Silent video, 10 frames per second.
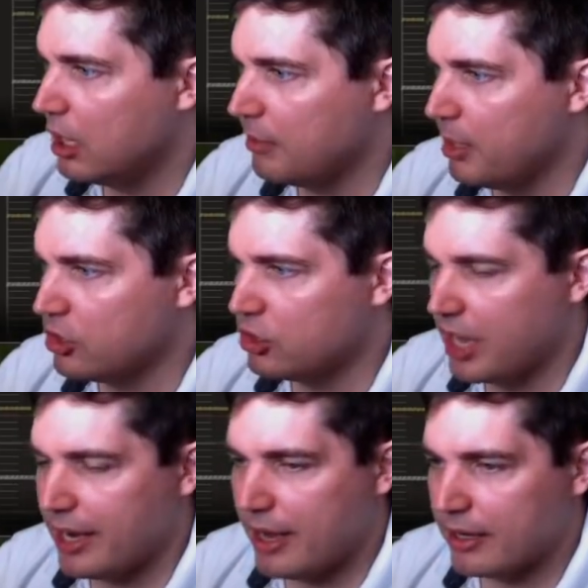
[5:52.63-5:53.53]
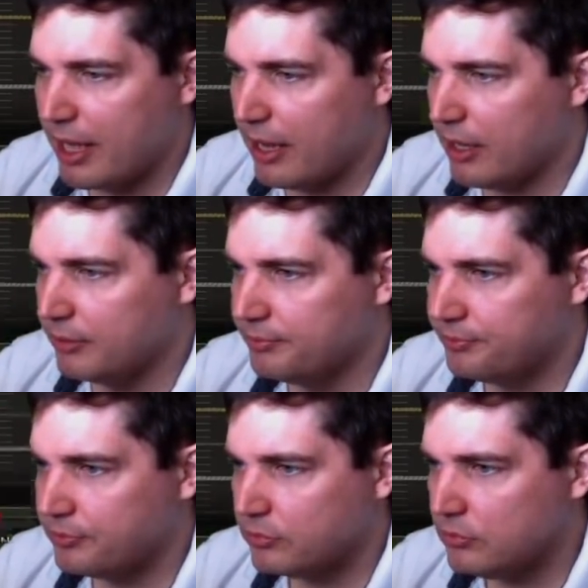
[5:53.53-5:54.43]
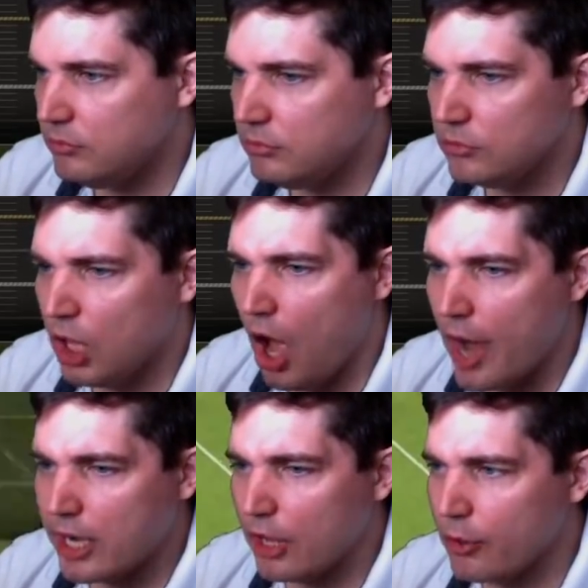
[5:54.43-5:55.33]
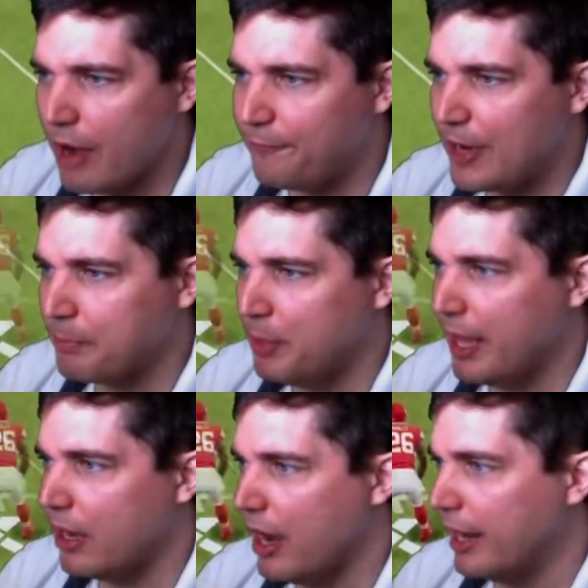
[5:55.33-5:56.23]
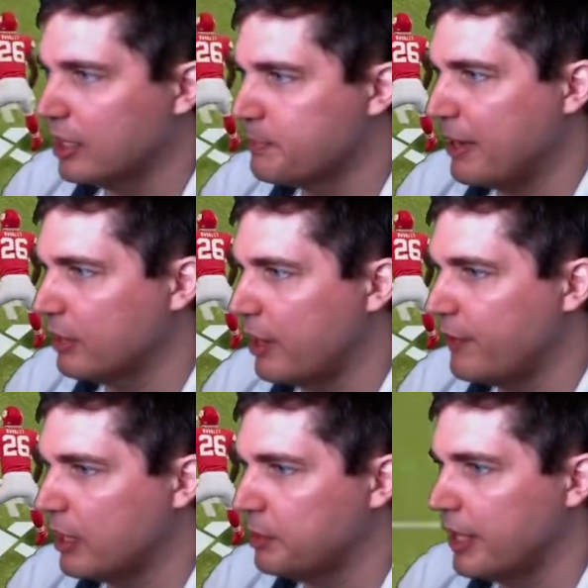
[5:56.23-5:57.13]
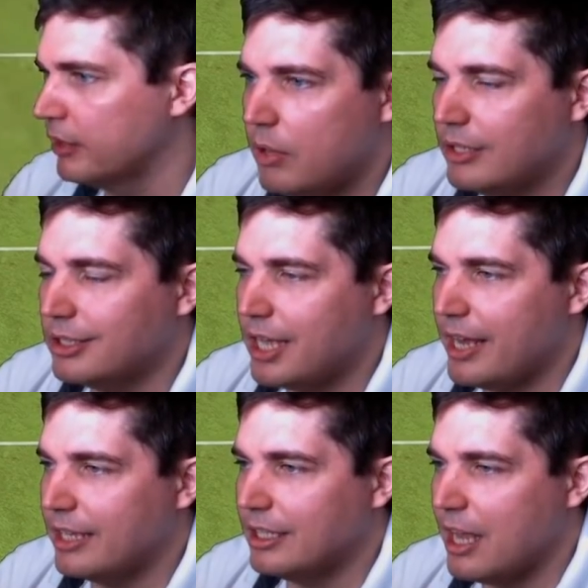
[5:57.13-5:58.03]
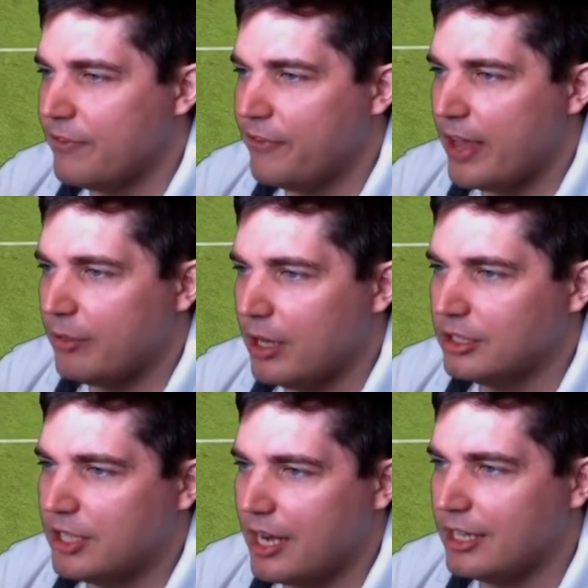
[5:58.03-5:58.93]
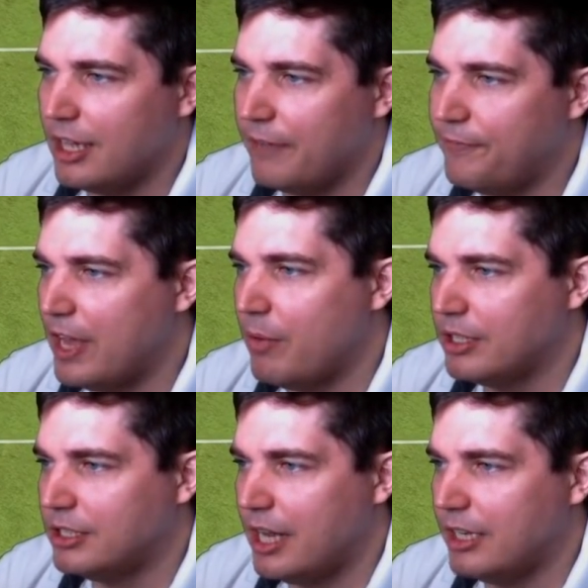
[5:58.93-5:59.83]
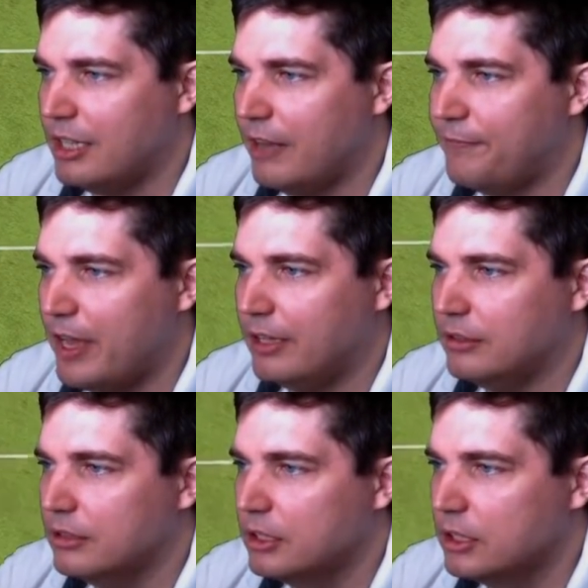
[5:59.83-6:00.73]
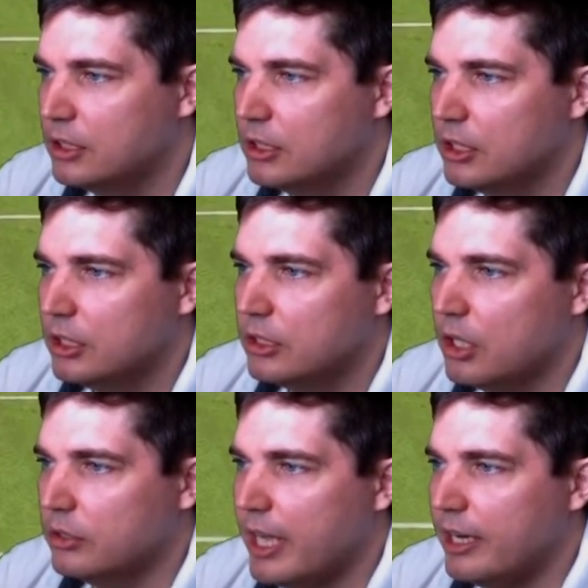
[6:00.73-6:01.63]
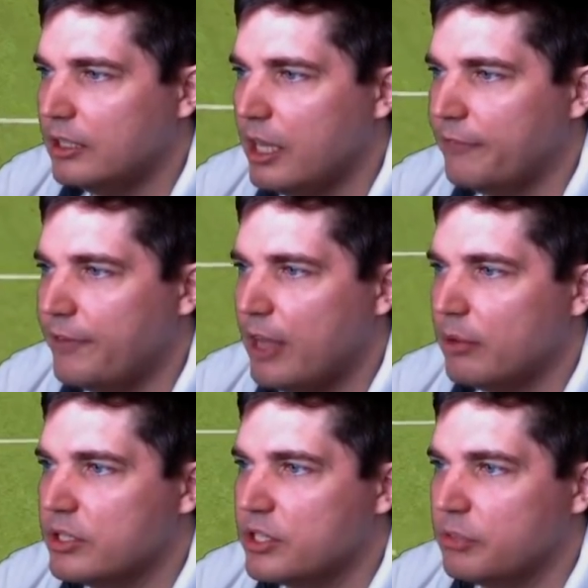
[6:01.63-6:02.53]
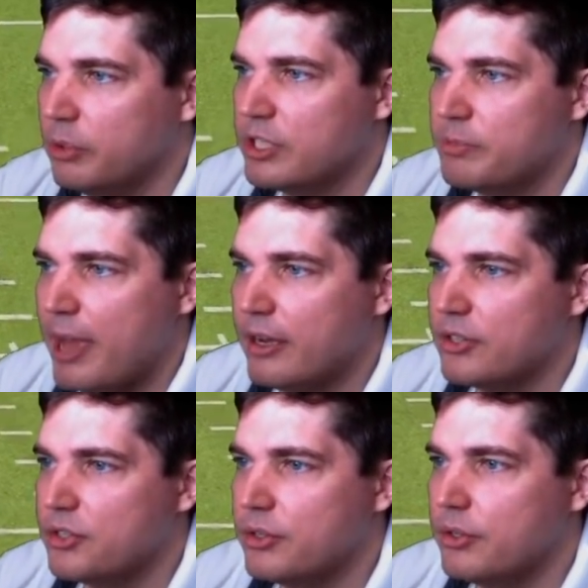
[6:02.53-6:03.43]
Gun bunch tight end again, huh? Oh, I called the wrong fucking play. All right, let's make it the right fucking play. Watch the tight end delay fade. Watch the tight end delay fade. Watch the tight end delay fade. No tight end delay fade. What is this? What is this madness?